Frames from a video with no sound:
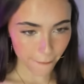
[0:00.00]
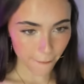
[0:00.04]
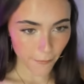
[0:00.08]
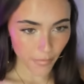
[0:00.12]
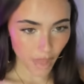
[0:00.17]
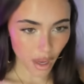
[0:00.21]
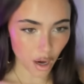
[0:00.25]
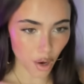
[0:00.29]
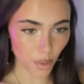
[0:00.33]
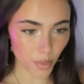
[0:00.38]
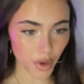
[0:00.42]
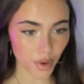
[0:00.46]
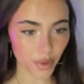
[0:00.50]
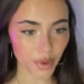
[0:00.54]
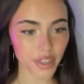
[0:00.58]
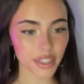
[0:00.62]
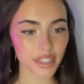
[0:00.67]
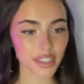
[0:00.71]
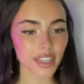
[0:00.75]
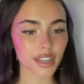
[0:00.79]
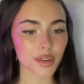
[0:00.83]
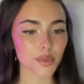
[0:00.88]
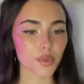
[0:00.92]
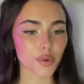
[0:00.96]
Are we going
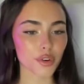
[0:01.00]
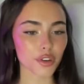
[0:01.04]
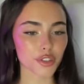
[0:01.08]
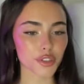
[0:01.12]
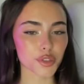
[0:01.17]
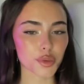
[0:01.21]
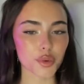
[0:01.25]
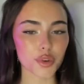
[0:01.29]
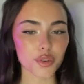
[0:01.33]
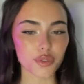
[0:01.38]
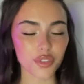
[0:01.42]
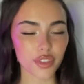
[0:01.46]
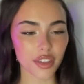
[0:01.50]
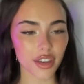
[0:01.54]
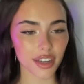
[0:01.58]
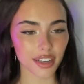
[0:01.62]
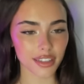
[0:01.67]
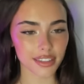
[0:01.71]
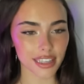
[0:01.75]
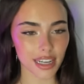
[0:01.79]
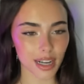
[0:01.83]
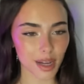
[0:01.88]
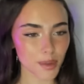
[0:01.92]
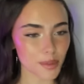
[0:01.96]
to get a world tour for the
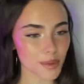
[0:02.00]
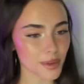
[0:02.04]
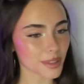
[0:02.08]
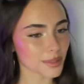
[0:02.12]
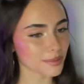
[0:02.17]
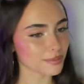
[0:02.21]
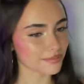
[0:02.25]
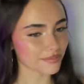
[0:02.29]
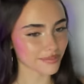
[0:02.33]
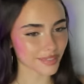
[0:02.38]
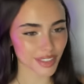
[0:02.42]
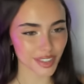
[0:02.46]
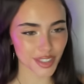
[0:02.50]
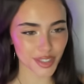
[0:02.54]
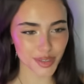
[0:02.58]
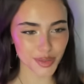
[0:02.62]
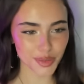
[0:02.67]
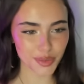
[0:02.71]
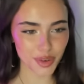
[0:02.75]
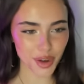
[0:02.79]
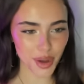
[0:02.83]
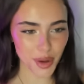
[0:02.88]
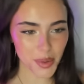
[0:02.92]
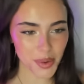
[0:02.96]
next album?
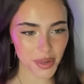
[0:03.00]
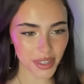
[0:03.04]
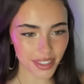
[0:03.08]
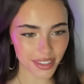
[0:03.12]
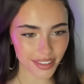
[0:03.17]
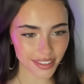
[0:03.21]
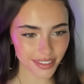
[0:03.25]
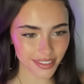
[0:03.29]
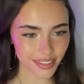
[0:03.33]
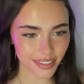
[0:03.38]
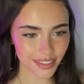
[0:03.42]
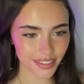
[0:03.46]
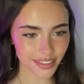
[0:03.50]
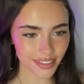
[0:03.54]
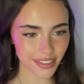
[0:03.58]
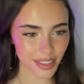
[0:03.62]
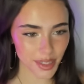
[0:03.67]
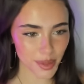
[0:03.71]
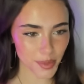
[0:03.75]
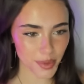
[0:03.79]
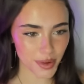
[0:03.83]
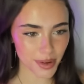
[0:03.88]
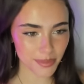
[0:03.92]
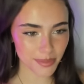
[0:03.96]
You know it.
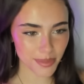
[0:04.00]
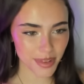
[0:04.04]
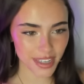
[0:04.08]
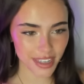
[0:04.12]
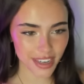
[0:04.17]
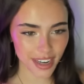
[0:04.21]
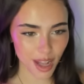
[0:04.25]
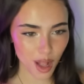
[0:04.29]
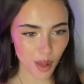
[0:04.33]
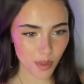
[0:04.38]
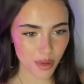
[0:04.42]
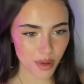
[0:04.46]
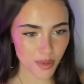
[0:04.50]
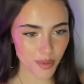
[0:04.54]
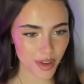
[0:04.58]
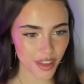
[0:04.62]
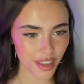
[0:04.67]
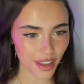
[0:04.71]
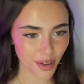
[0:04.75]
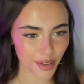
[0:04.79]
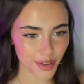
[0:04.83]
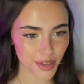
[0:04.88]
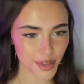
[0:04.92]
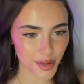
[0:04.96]
It wouldn't be an album
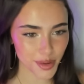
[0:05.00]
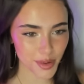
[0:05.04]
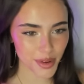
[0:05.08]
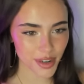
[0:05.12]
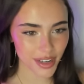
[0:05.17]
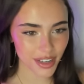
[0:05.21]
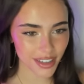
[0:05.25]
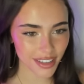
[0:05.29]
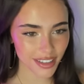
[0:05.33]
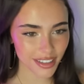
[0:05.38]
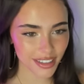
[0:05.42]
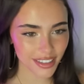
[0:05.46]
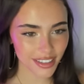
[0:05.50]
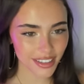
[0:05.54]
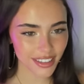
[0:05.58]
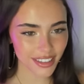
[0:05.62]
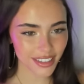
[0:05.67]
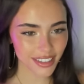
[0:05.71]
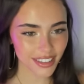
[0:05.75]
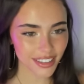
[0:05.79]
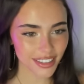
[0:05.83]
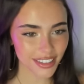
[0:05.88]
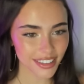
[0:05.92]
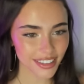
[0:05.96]
without a tour.
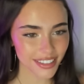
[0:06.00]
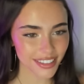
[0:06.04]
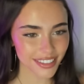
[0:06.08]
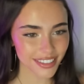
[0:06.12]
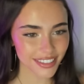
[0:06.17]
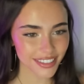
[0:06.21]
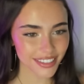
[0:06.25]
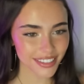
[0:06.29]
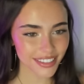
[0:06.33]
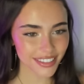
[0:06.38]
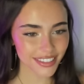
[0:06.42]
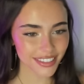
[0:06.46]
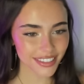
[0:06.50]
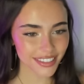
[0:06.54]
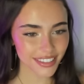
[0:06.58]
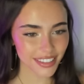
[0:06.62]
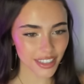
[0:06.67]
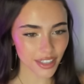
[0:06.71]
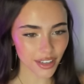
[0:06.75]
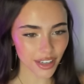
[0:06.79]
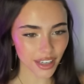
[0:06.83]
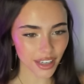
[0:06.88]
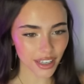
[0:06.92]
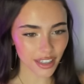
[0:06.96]

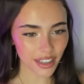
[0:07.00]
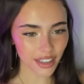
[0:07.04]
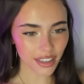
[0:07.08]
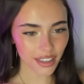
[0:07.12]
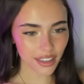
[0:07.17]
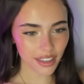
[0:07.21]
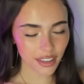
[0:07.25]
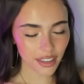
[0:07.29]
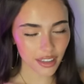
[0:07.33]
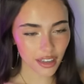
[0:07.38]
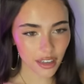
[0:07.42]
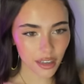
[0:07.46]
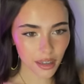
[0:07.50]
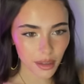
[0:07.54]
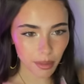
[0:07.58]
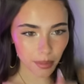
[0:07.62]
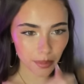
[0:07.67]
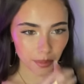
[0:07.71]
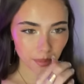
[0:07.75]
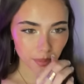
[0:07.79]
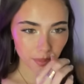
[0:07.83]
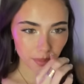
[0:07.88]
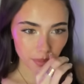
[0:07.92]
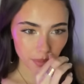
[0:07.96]
Okay.
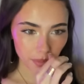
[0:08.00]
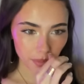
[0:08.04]
Um